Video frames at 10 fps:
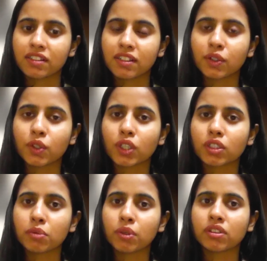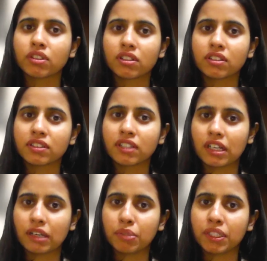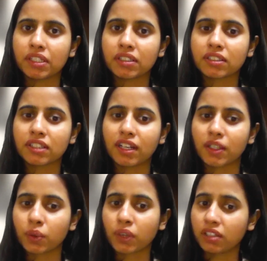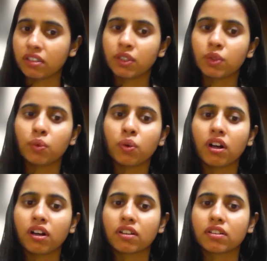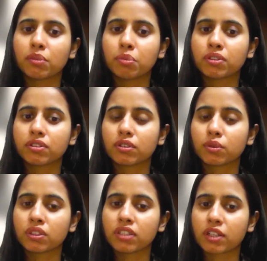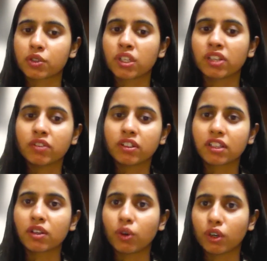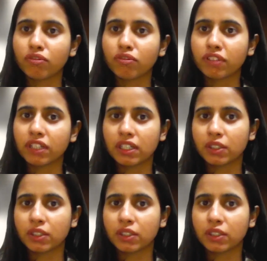So you talked about this habitat scenario, and you are the person who is actually working on field.